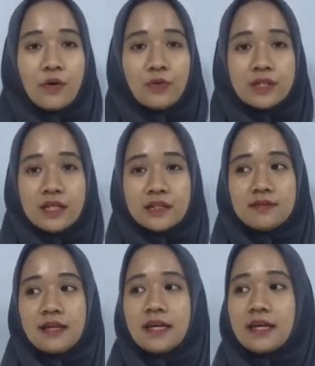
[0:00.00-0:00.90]
which
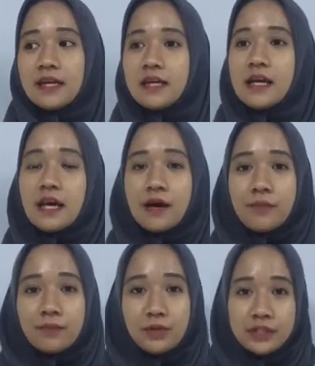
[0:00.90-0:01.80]
is in
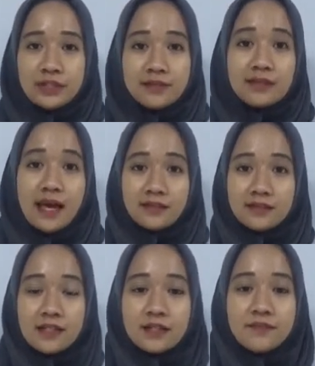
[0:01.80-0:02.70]
British
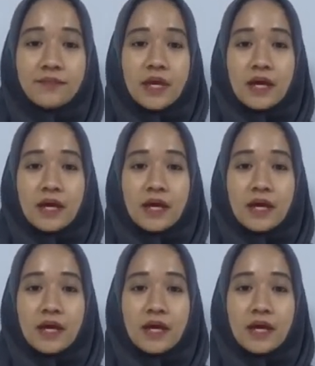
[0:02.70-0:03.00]
accent,